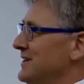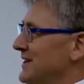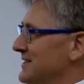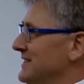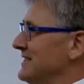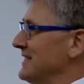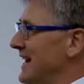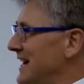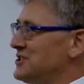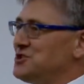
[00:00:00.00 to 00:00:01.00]
and harder to
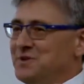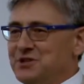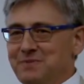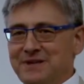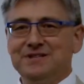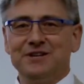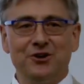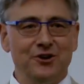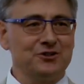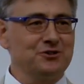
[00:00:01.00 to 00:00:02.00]
catch, which means it
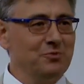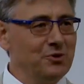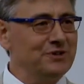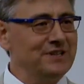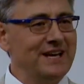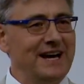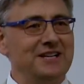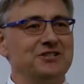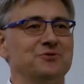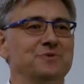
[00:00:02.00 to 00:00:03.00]
costs more to
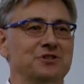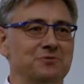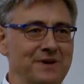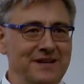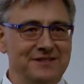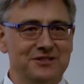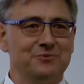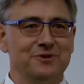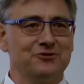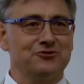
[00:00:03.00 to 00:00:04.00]
catch, which means
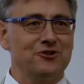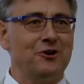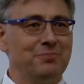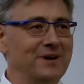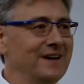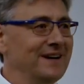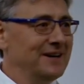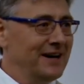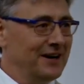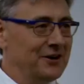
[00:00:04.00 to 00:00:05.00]
that we'll stop
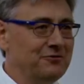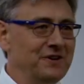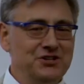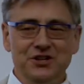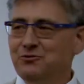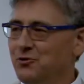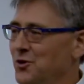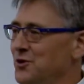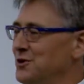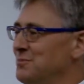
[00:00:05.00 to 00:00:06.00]
fishing
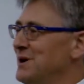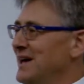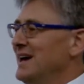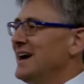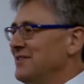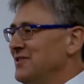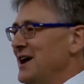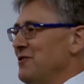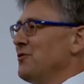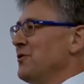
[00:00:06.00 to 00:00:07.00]
for them, and
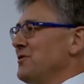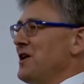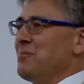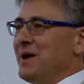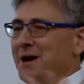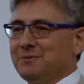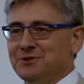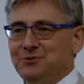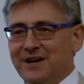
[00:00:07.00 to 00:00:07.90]
therefore they'll be able to